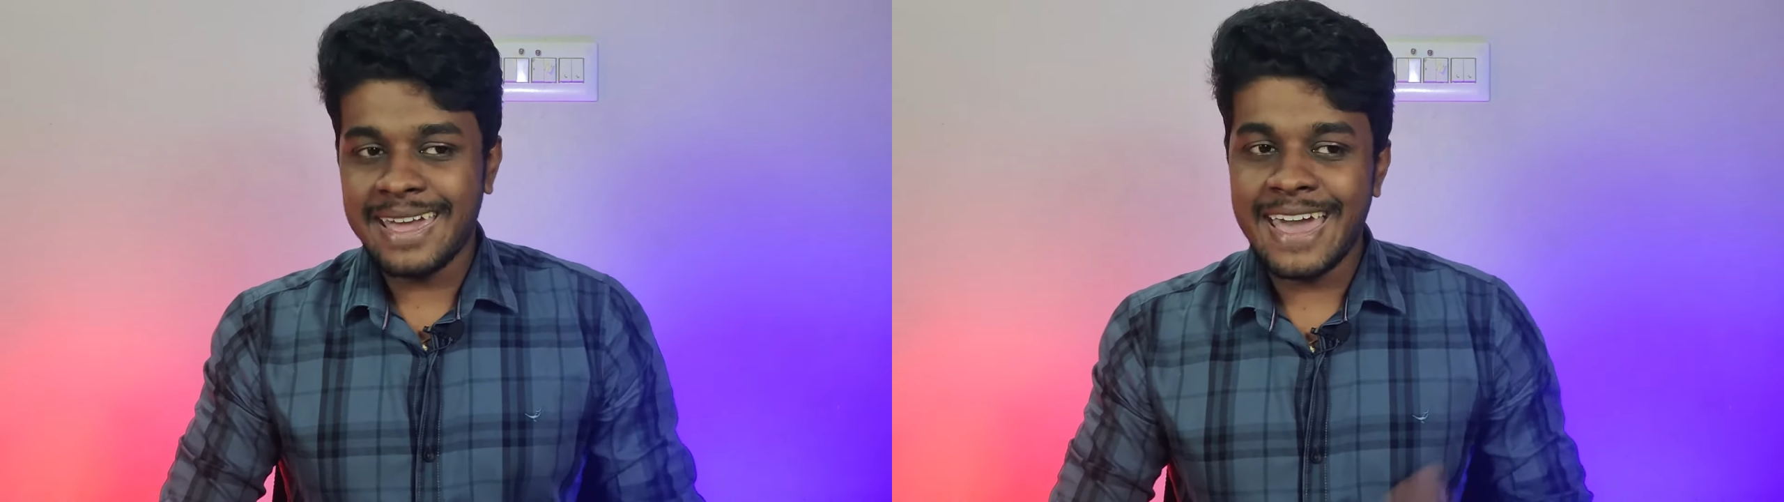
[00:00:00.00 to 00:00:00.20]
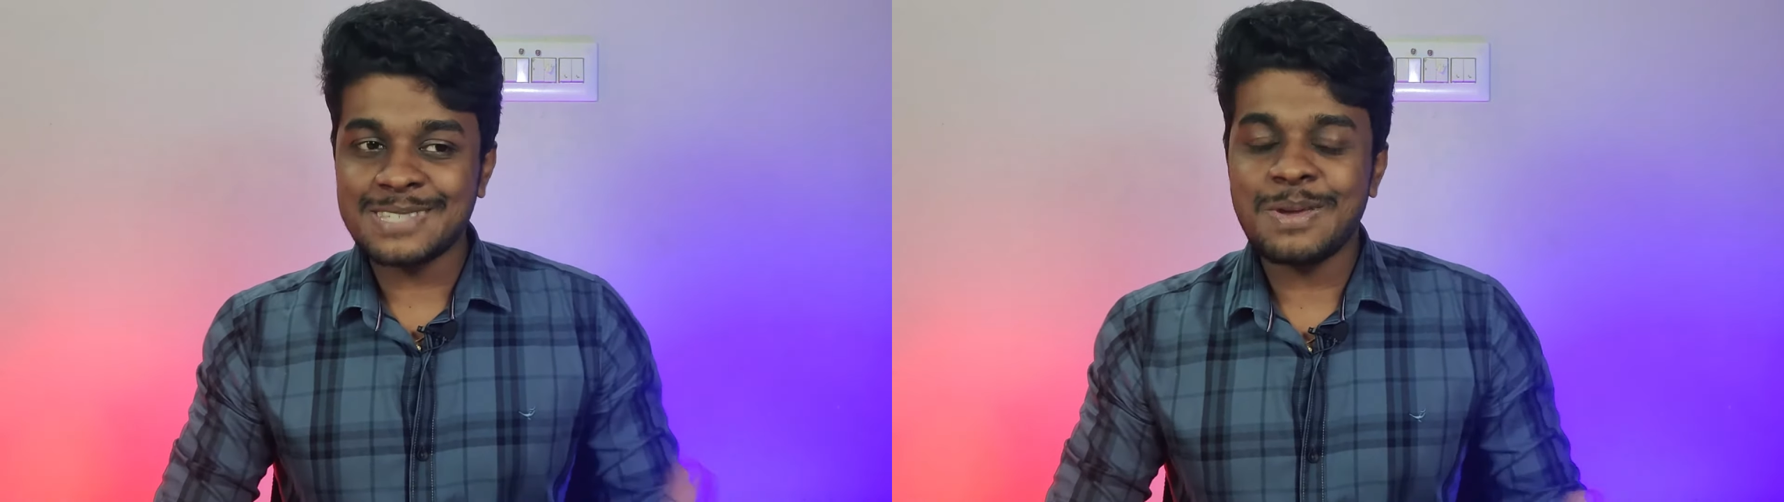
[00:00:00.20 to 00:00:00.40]

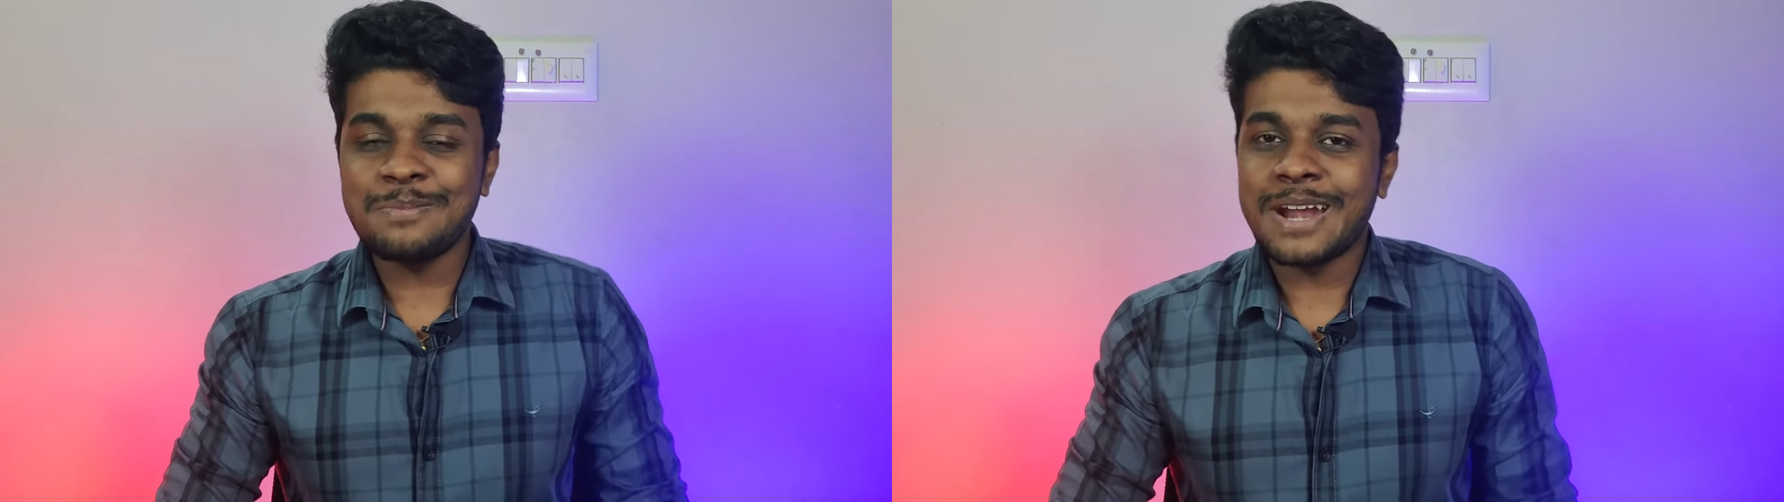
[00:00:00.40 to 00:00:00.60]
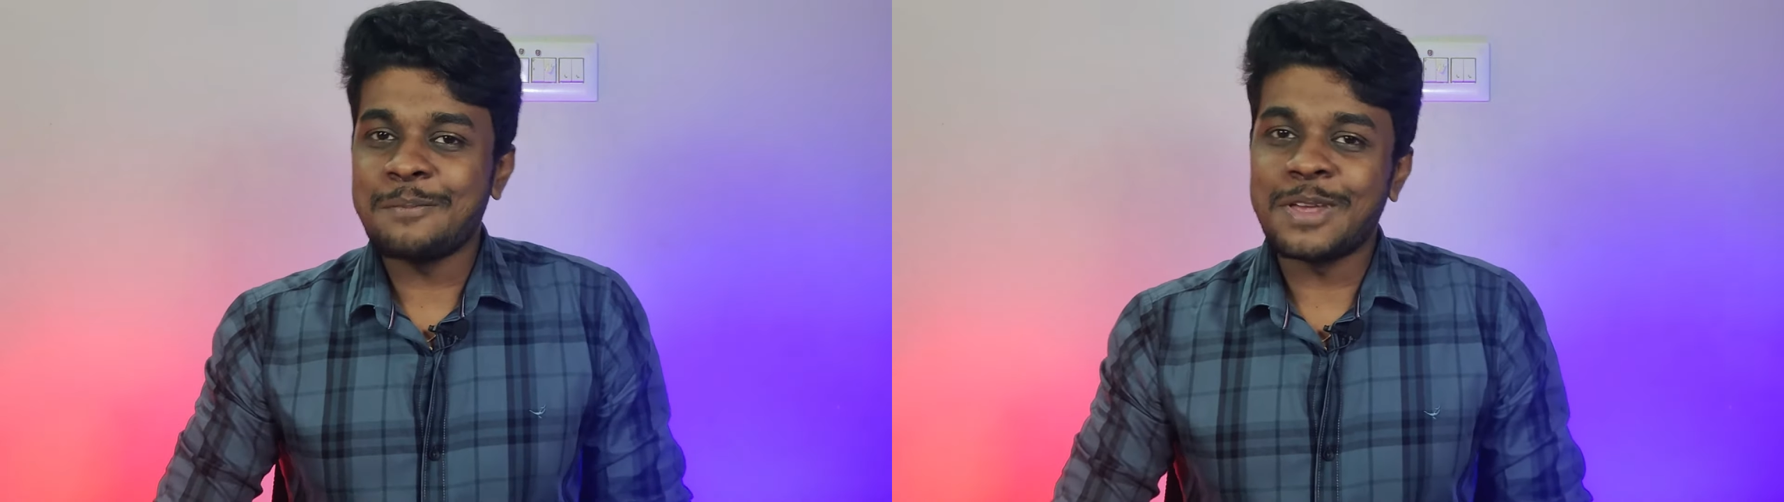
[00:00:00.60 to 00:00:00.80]
as my
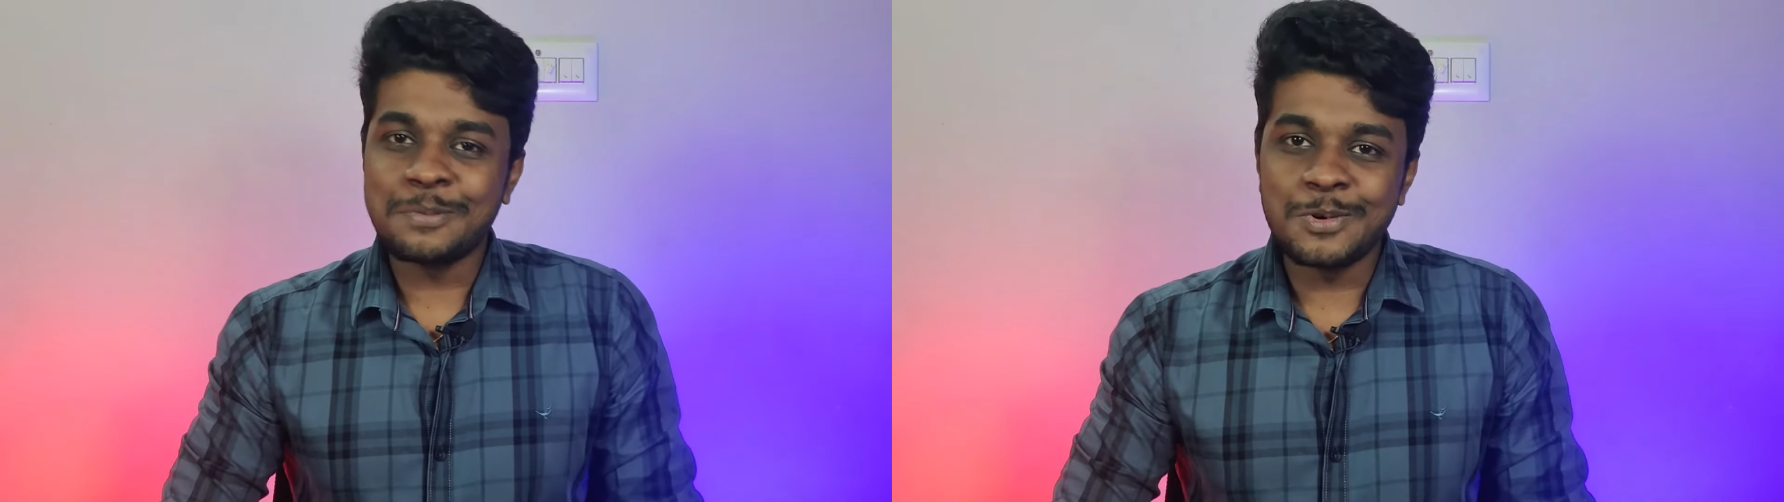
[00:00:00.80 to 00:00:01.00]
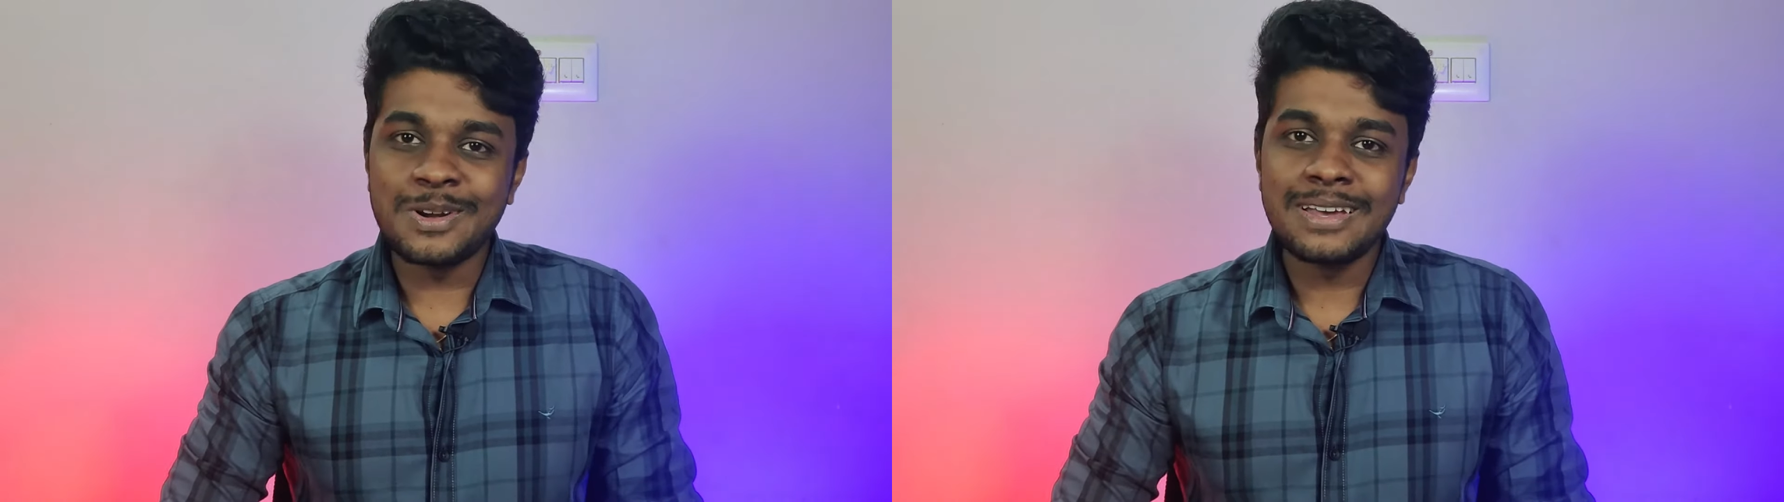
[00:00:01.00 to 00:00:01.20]
primary
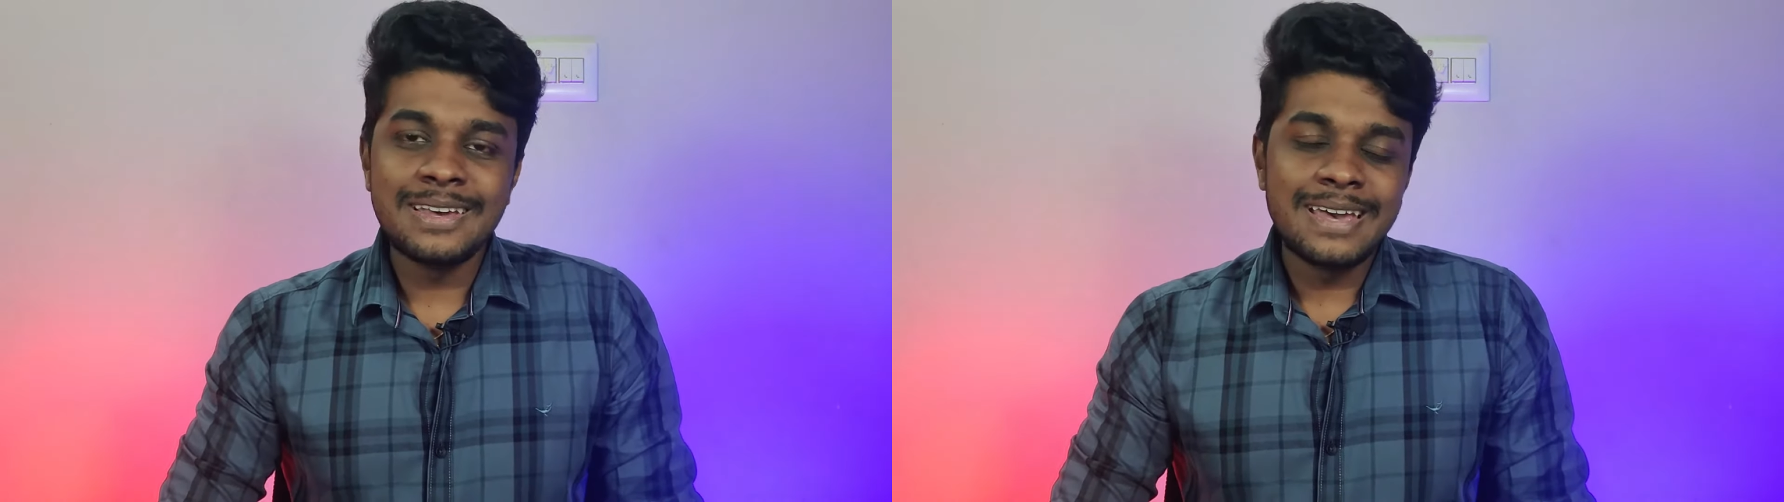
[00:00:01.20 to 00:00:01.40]
book